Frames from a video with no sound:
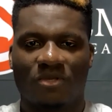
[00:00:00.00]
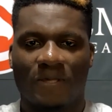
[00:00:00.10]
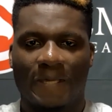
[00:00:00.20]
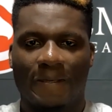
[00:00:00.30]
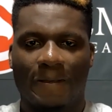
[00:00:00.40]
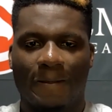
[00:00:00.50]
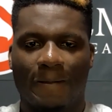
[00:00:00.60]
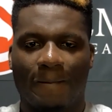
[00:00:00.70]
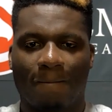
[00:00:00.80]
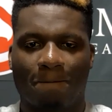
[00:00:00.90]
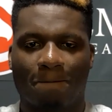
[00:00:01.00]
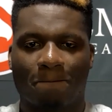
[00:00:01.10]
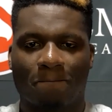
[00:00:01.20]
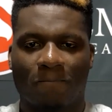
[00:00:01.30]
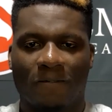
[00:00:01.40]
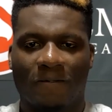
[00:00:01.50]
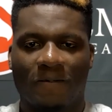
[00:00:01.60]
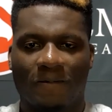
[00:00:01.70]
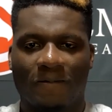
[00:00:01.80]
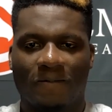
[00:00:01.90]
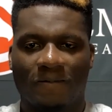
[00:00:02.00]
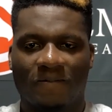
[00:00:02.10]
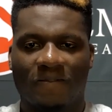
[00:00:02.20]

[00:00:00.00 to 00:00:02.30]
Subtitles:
And I